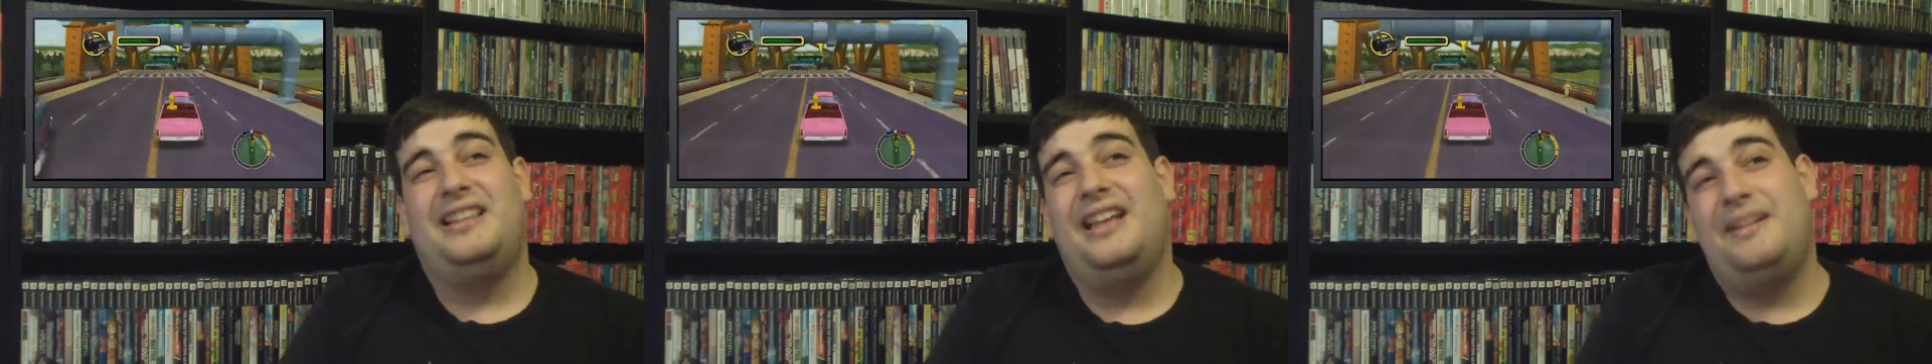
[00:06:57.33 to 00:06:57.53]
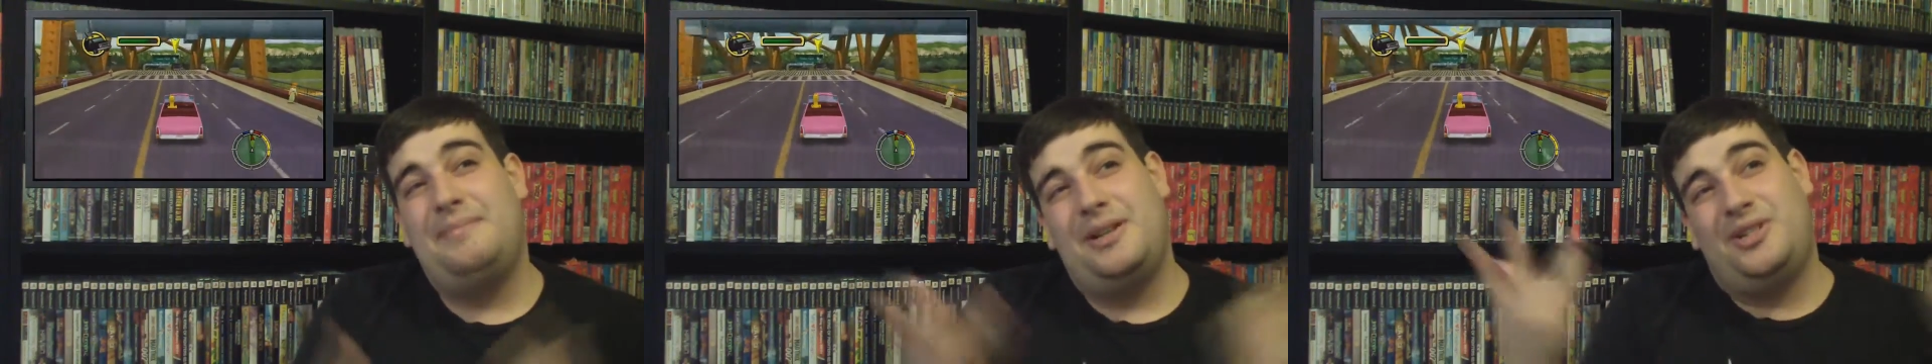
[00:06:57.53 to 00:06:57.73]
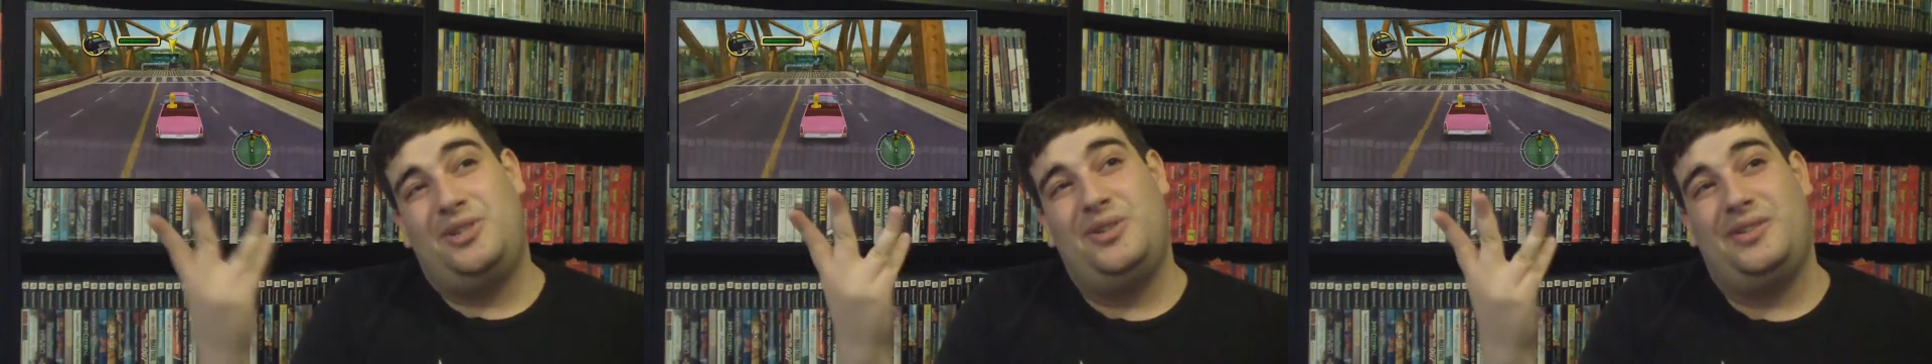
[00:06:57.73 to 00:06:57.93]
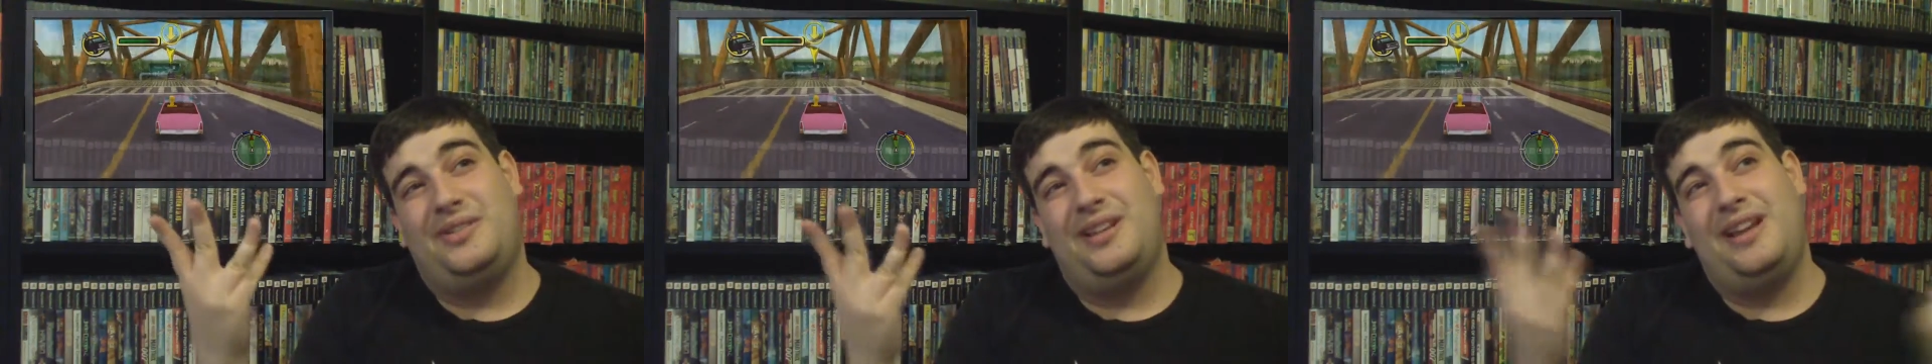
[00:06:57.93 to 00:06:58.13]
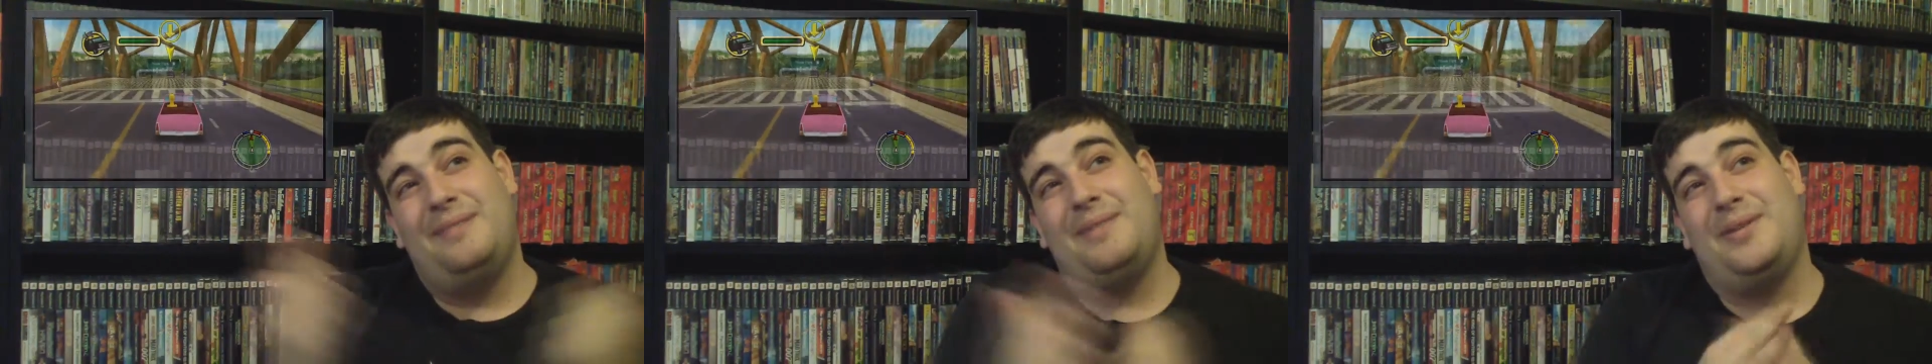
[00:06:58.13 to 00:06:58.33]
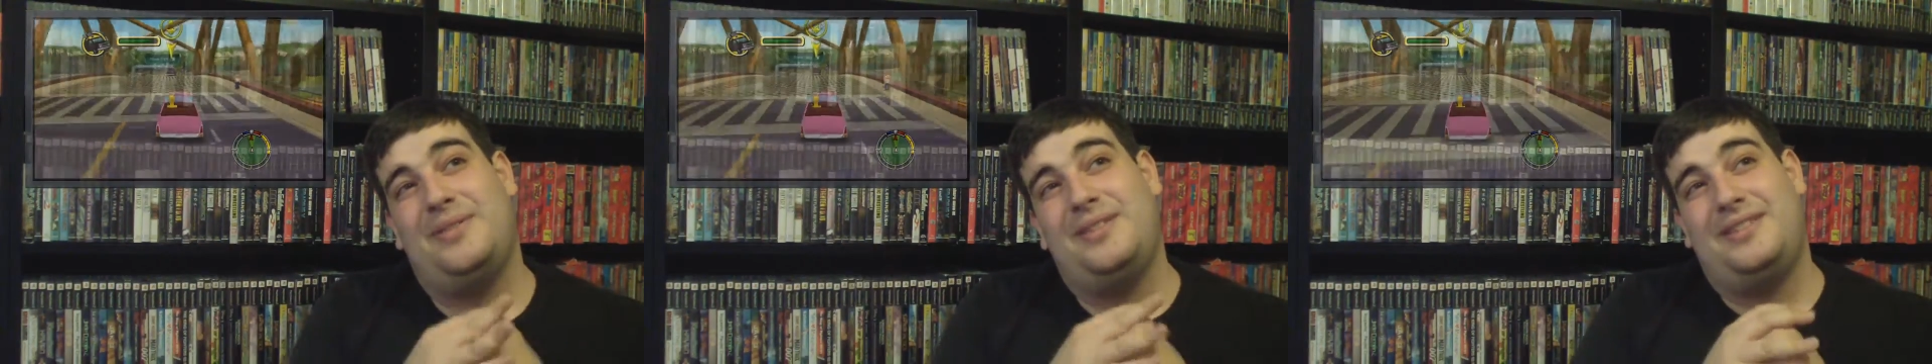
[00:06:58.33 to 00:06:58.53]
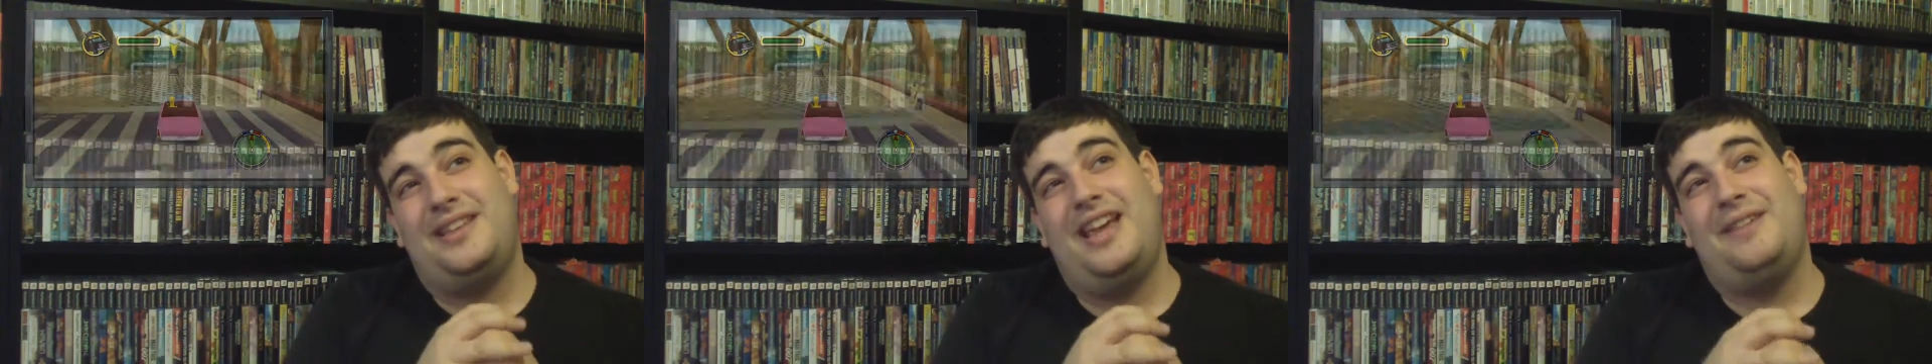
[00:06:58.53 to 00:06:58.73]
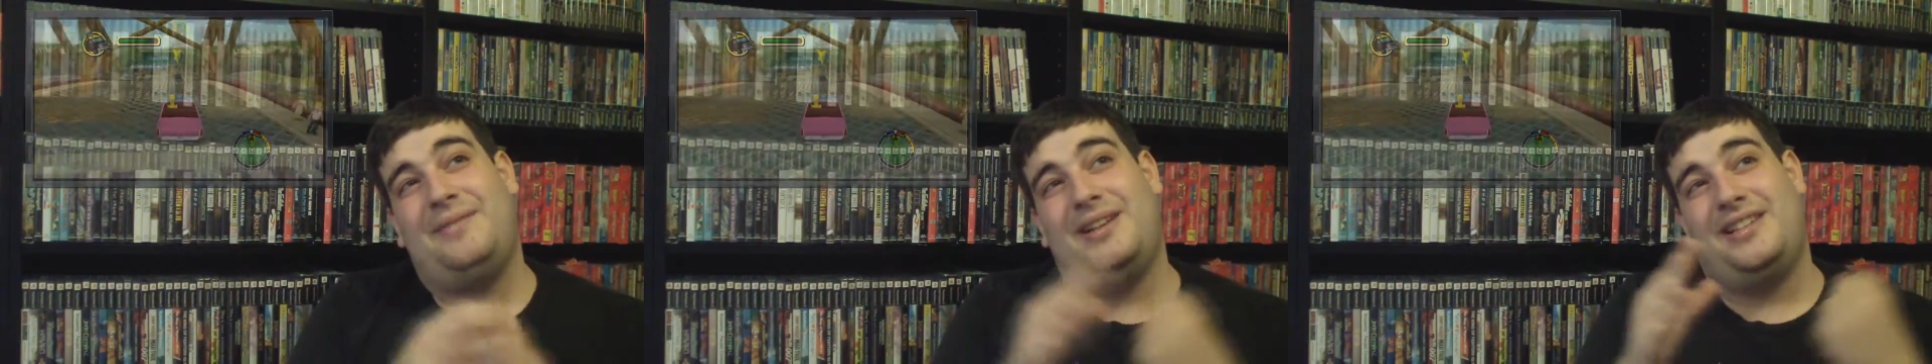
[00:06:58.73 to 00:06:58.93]
not much to say about this
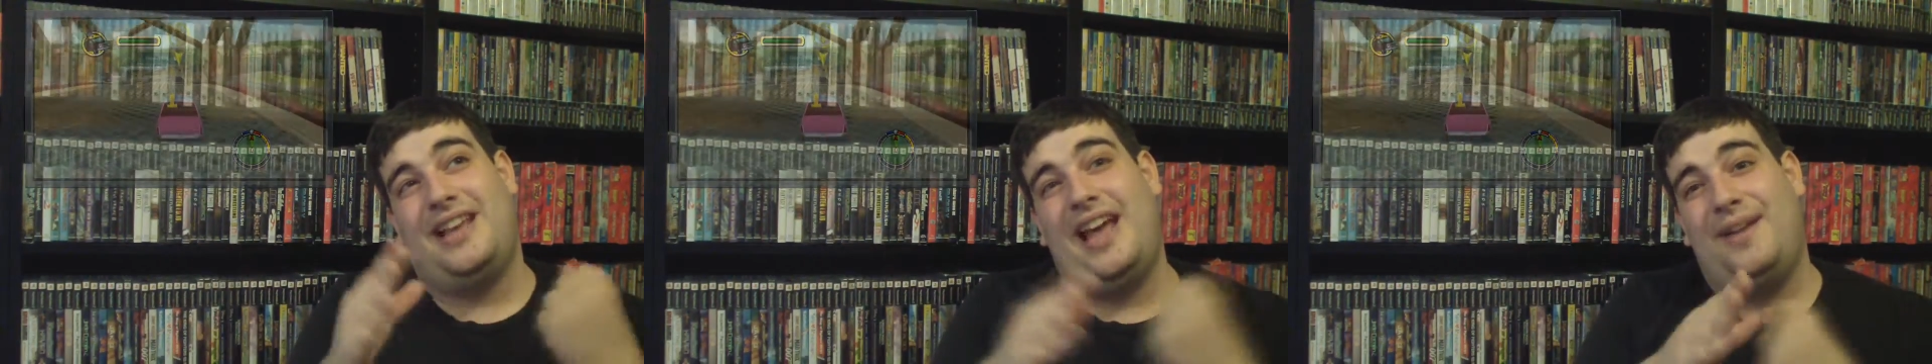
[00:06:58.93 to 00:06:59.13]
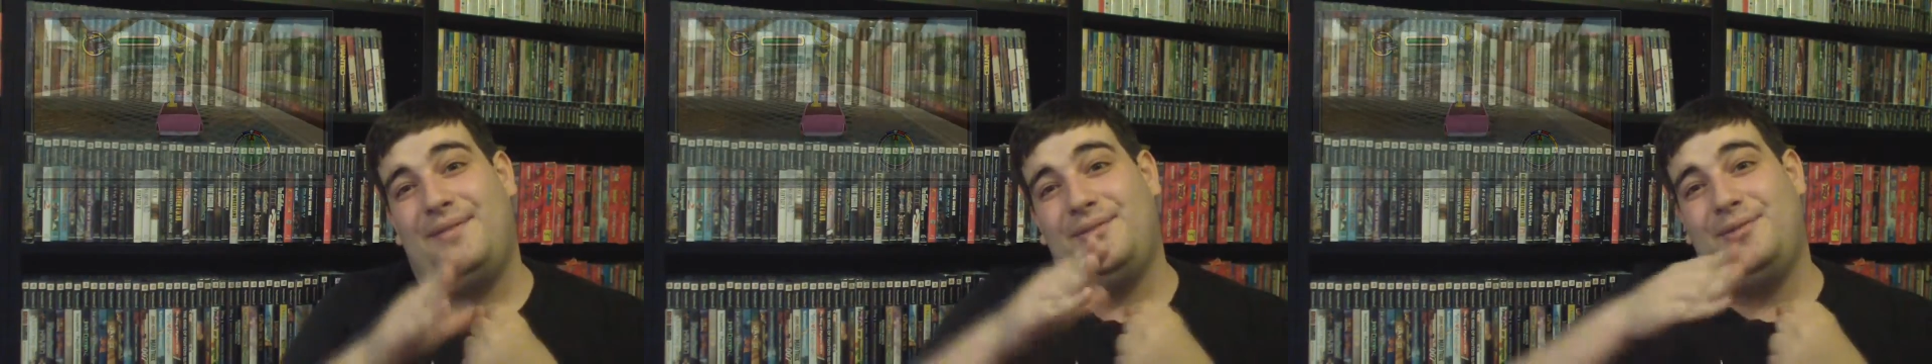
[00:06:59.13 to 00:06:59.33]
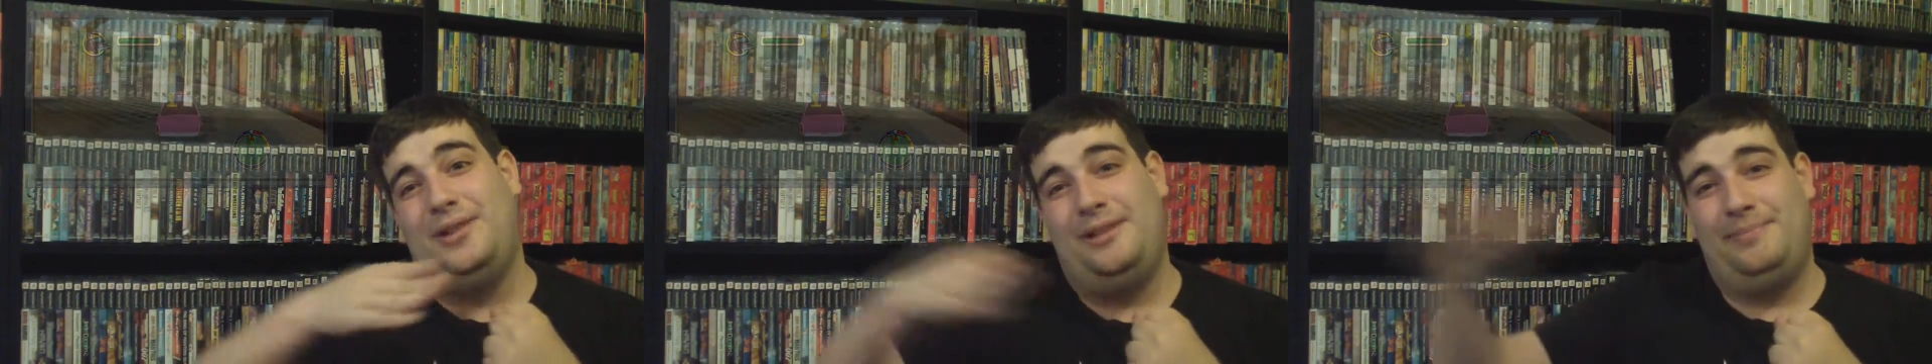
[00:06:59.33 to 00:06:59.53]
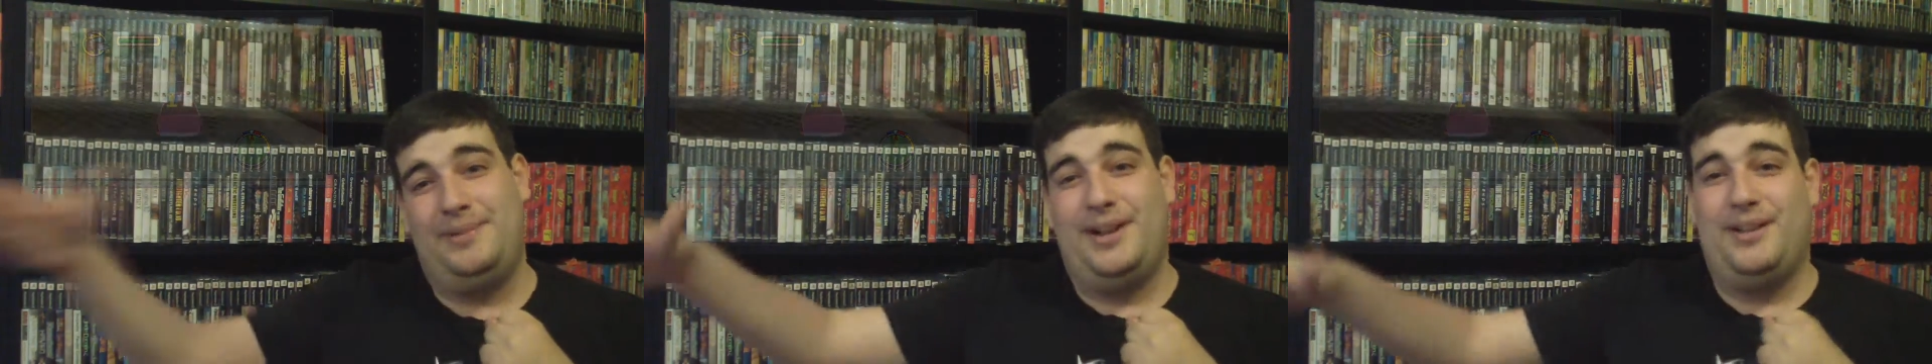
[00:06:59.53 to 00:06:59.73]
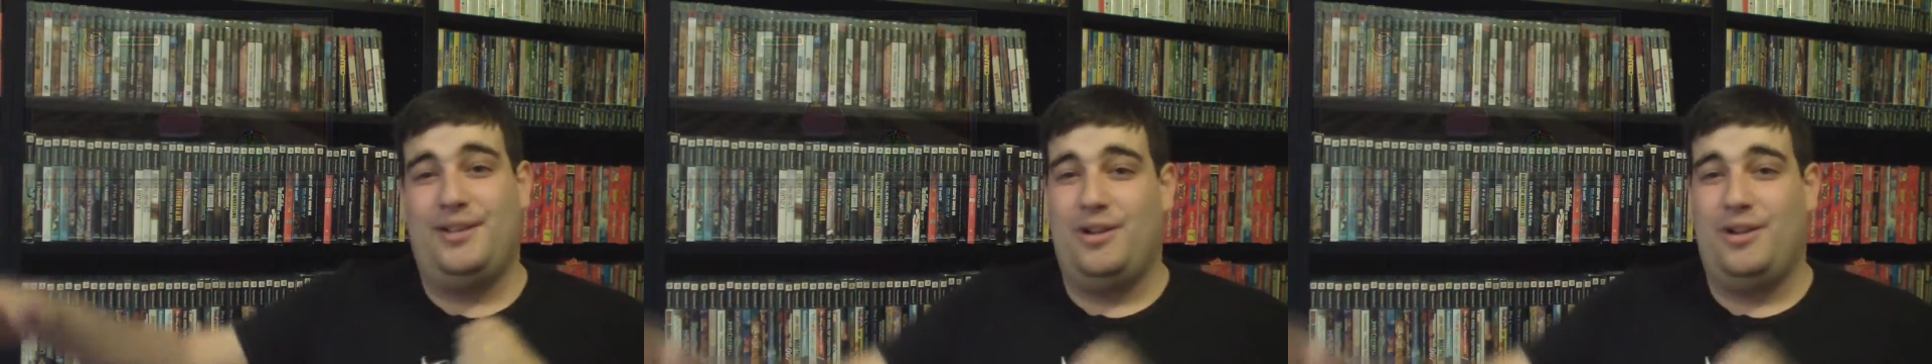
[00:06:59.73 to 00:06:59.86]
game because I haven't really played